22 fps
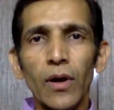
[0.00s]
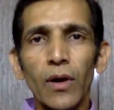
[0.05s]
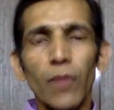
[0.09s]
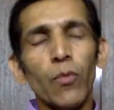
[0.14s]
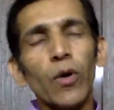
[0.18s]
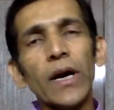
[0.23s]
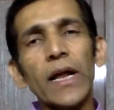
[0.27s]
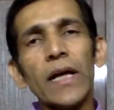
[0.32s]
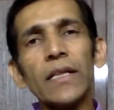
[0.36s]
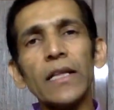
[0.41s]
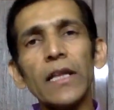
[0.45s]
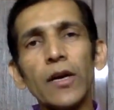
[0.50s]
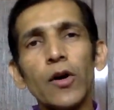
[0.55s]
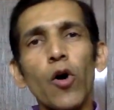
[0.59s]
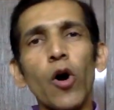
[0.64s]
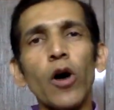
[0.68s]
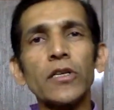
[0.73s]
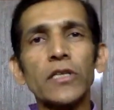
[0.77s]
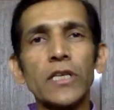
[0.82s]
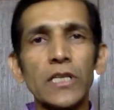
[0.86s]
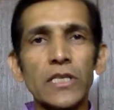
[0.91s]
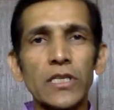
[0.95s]
what are the
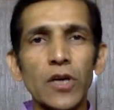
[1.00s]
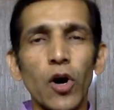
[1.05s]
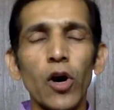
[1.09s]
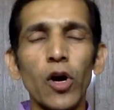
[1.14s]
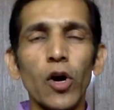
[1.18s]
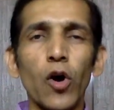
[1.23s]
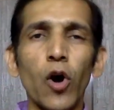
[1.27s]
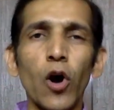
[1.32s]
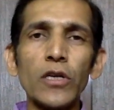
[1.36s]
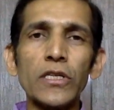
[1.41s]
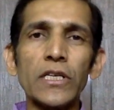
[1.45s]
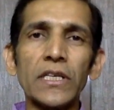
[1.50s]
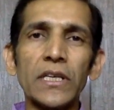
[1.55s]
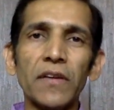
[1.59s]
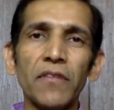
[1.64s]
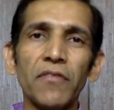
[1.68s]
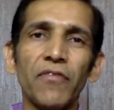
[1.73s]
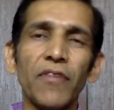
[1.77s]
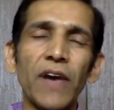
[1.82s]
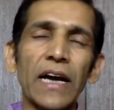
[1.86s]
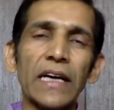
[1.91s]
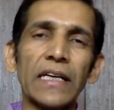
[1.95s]
causes or
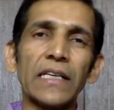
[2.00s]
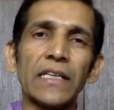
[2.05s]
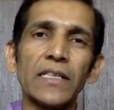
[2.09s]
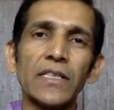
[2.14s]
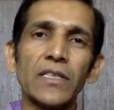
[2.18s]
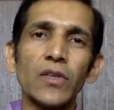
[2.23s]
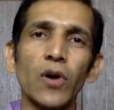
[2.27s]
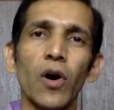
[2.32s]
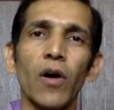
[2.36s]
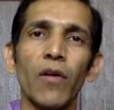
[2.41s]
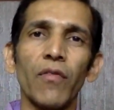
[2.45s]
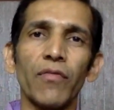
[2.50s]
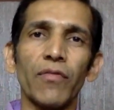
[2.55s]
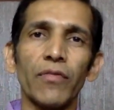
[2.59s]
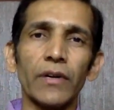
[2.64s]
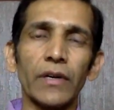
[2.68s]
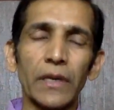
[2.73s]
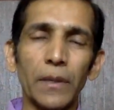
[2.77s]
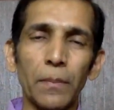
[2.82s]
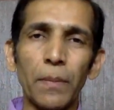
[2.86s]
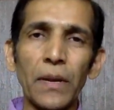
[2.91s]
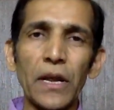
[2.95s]
causative factors of
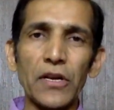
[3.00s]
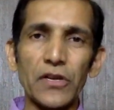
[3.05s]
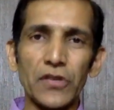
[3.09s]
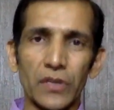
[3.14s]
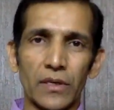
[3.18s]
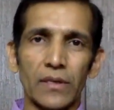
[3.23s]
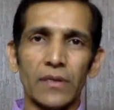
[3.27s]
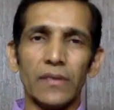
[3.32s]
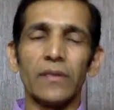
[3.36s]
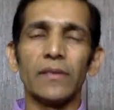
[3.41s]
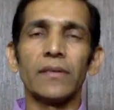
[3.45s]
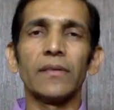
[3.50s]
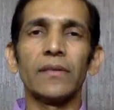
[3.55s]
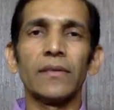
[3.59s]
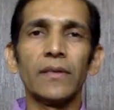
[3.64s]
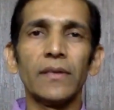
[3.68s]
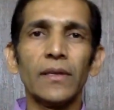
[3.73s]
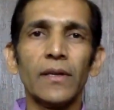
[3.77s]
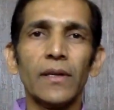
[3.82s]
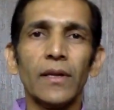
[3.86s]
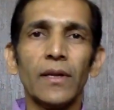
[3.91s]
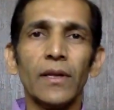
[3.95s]
depression.
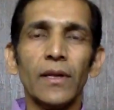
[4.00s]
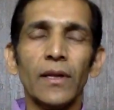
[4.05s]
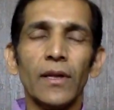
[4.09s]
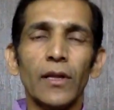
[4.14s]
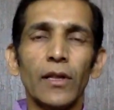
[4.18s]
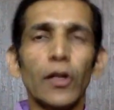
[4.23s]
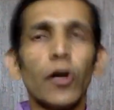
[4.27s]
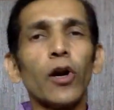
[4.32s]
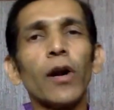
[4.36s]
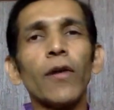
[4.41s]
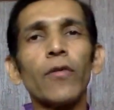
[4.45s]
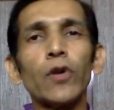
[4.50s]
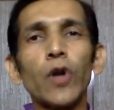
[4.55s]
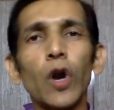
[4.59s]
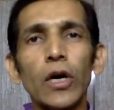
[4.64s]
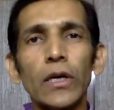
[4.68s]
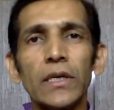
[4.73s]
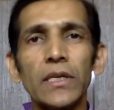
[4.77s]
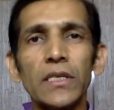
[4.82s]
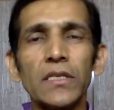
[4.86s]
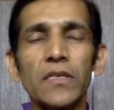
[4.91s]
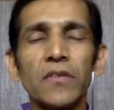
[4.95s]
A lot of
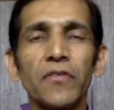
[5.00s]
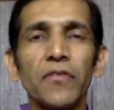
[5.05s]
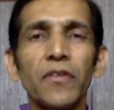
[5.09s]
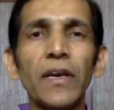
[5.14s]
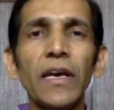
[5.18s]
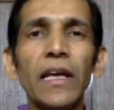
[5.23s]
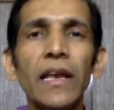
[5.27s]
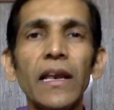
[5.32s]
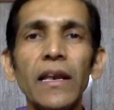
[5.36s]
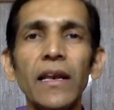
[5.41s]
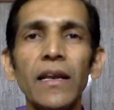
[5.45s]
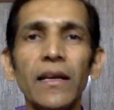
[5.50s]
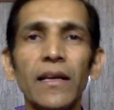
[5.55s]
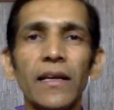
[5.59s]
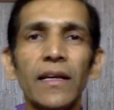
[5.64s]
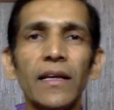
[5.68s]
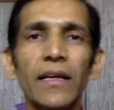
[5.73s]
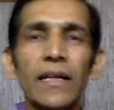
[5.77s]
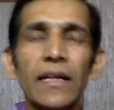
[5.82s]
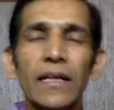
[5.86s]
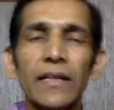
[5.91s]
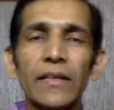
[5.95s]
doctors feel
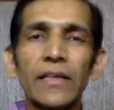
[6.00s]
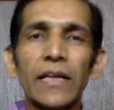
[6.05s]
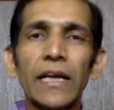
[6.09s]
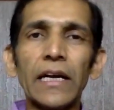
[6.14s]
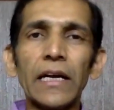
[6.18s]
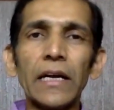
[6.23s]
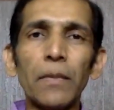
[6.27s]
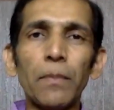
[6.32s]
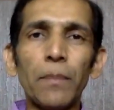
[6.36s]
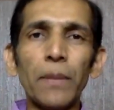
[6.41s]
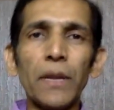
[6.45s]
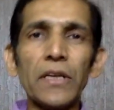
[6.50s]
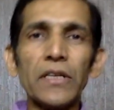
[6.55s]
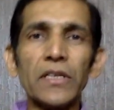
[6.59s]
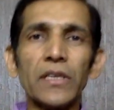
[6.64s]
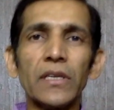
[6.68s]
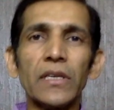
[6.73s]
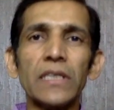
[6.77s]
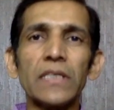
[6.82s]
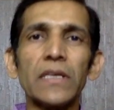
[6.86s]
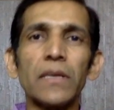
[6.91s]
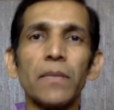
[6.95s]
that
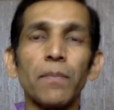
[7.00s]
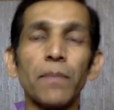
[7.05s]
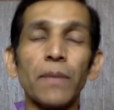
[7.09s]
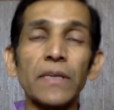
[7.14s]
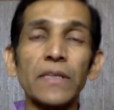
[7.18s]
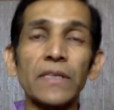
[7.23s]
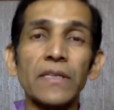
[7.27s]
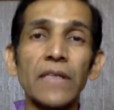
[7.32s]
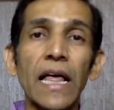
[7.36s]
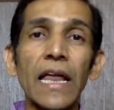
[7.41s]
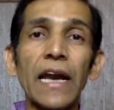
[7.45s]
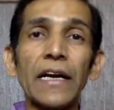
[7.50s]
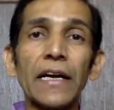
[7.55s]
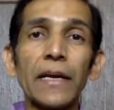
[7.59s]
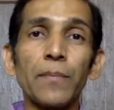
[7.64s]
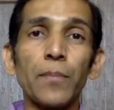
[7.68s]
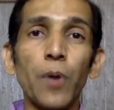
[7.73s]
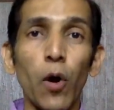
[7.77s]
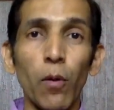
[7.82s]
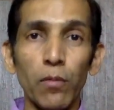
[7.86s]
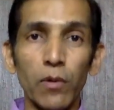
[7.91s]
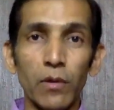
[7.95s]
depression is a personality
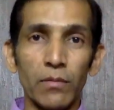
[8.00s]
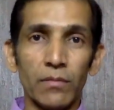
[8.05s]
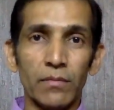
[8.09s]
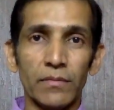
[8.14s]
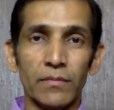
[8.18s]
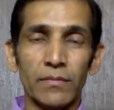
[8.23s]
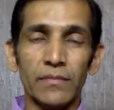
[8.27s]
problem.